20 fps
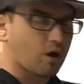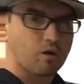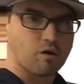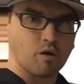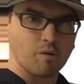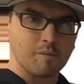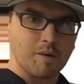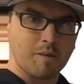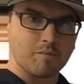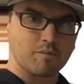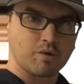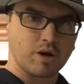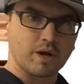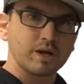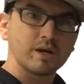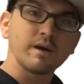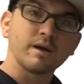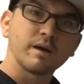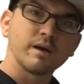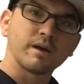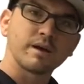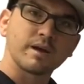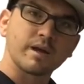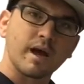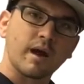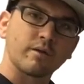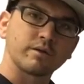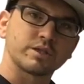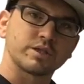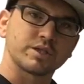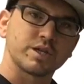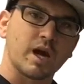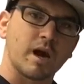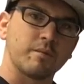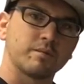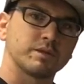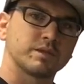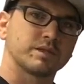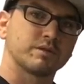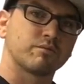RO membrane. Now its
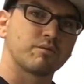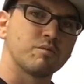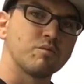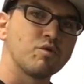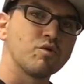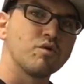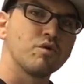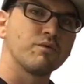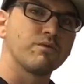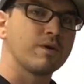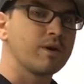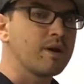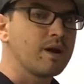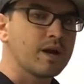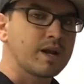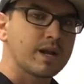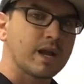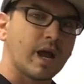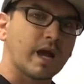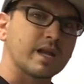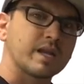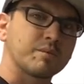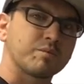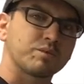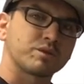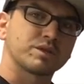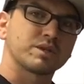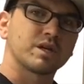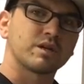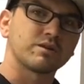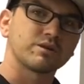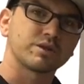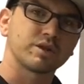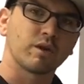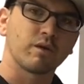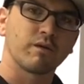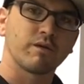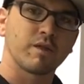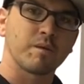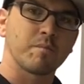job is to remove 90% or
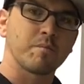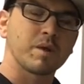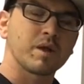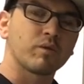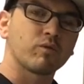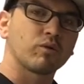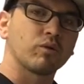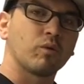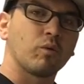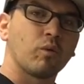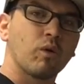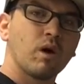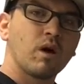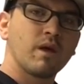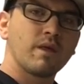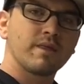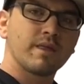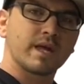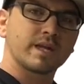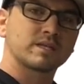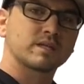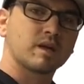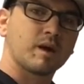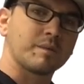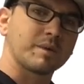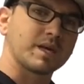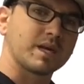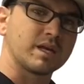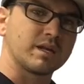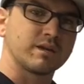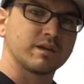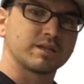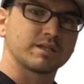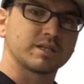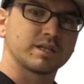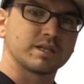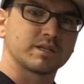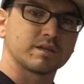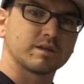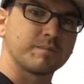so of the mineral that is coming into the
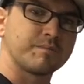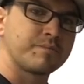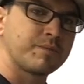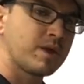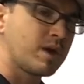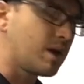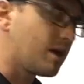system